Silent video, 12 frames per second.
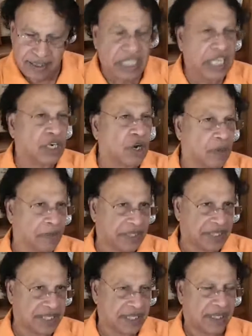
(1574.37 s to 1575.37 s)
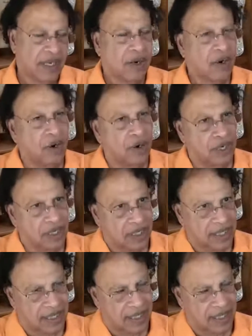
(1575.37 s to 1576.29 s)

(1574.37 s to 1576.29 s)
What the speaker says: e-commerce, or